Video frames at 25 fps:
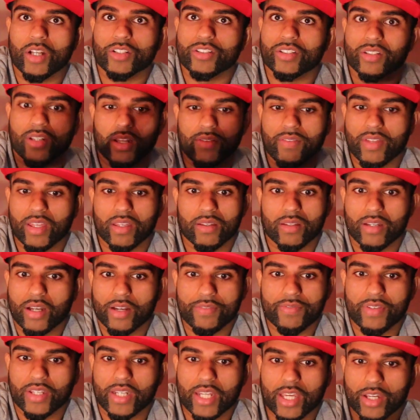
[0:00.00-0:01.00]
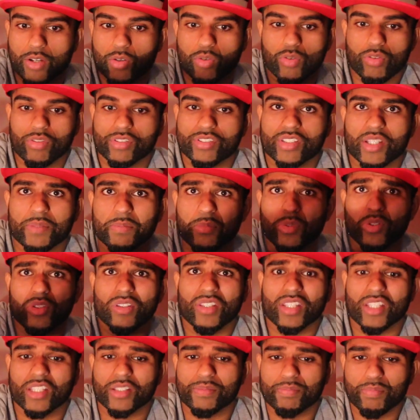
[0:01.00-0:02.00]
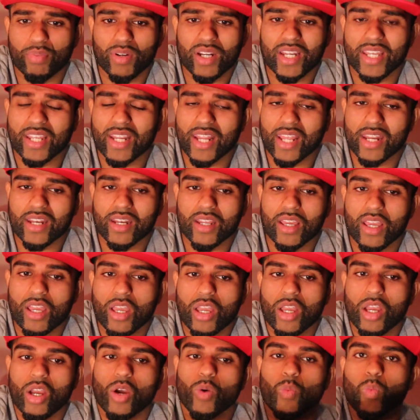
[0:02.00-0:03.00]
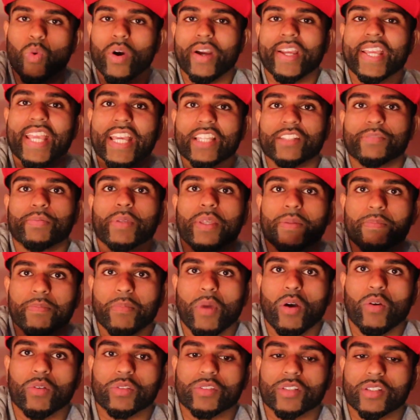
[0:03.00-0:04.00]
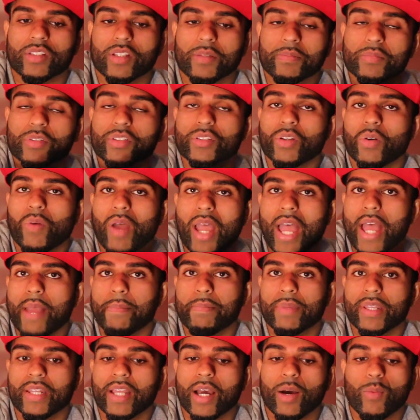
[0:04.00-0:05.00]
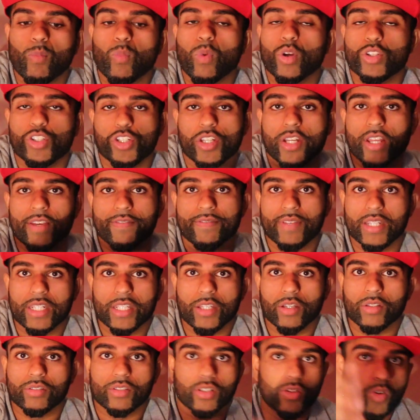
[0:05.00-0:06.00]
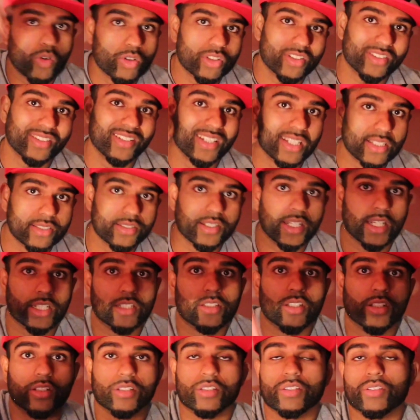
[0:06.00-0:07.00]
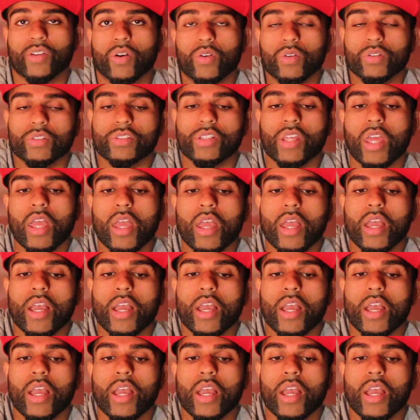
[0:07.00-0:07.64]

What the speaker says: I just love it. I think their chorus and music is brilliant. And what gets me most is I'm so happy that I'm watching their videos and not just listening to the songs.